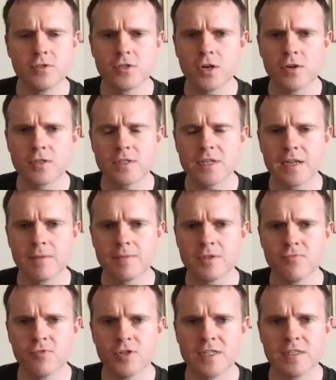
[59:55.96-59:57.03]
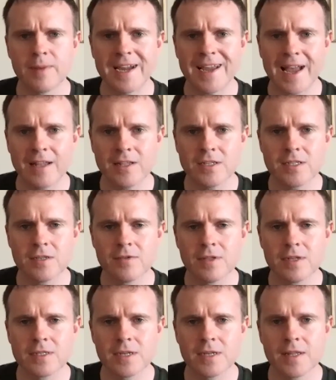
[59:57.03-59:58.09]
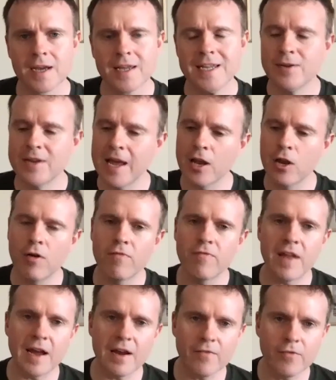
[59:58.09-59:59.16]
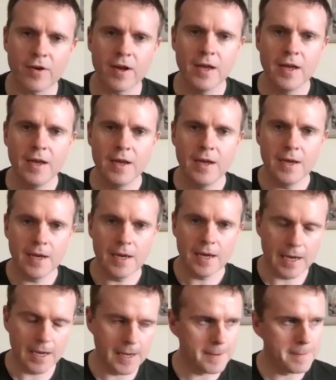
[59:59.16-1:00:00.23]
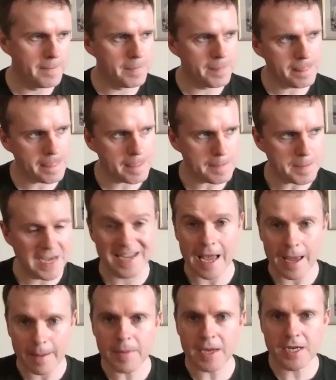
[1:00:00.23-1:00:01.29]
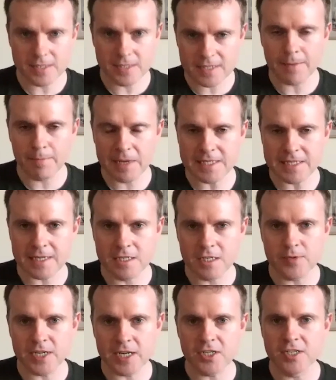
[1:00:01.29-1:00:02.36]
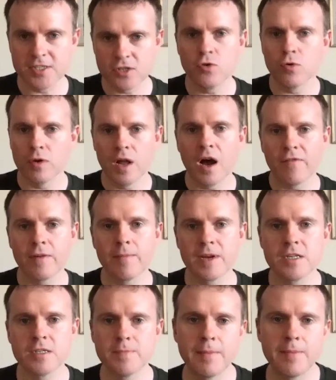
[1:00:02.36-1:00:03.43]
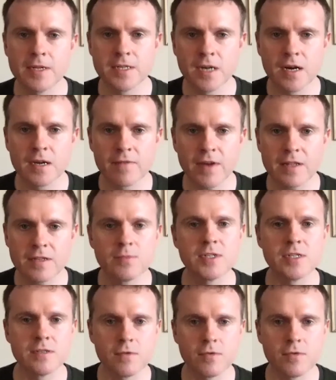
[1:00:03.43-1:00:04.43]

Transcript: do jokes, stand-up routines about cancer and things like that, and he'd get a lot of flack for it. Um, again, because the simplistic interpretation is that you're laughing because people are dying of cancer, which is